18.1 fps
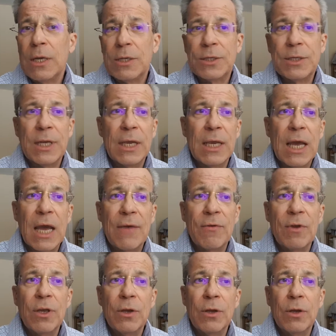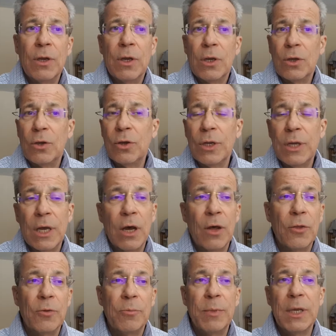say, having good
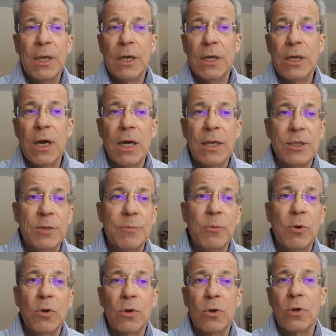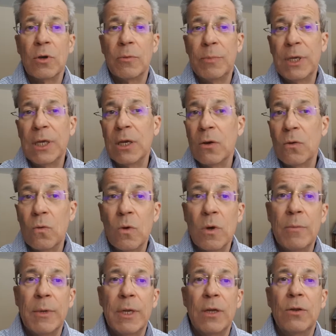health or being a non-smoker or being a
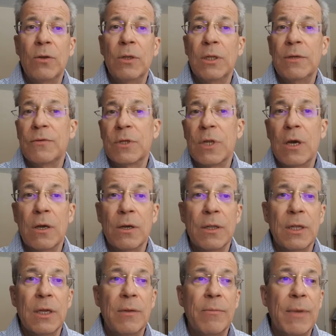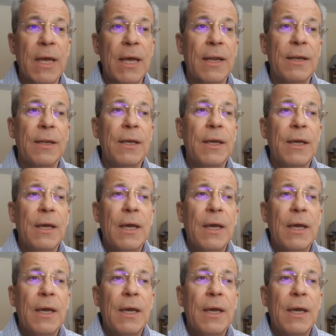woman who lives longer than a man.